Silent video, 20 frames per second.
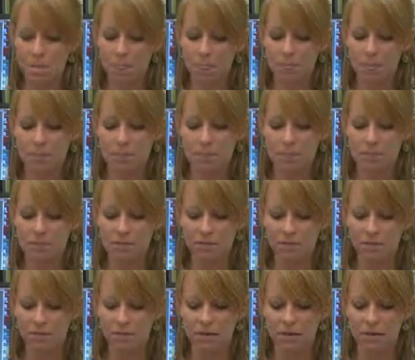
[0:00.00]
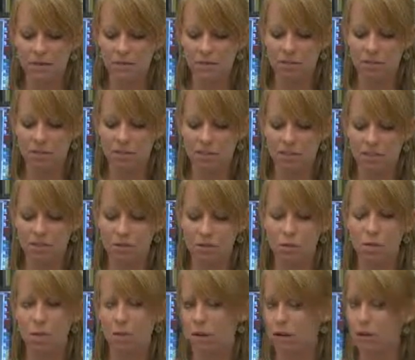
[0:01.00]
their website for more information,
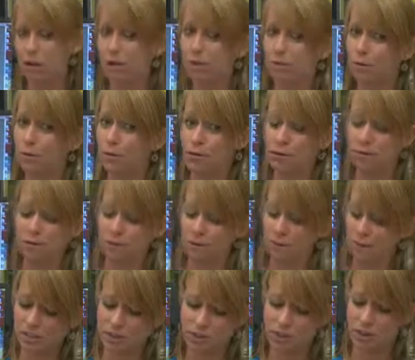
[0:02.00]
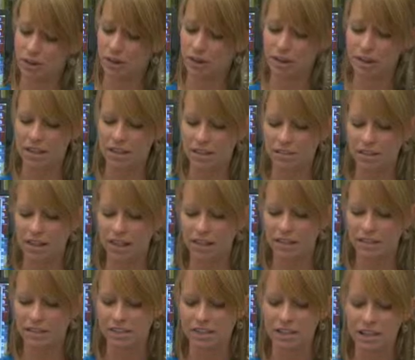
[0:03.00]
or of course read the story in the
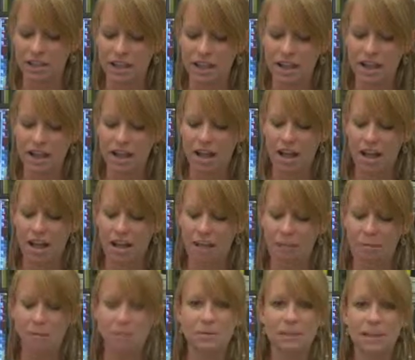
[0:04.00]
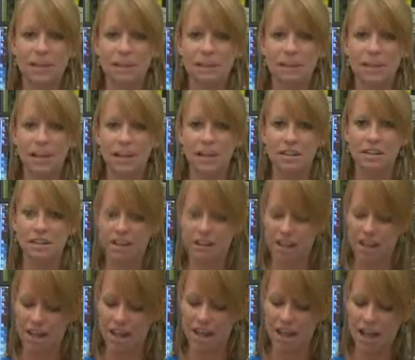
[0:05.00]
magazine. The website is
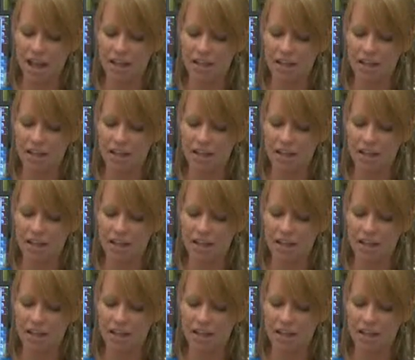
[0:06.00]
njlhs.org.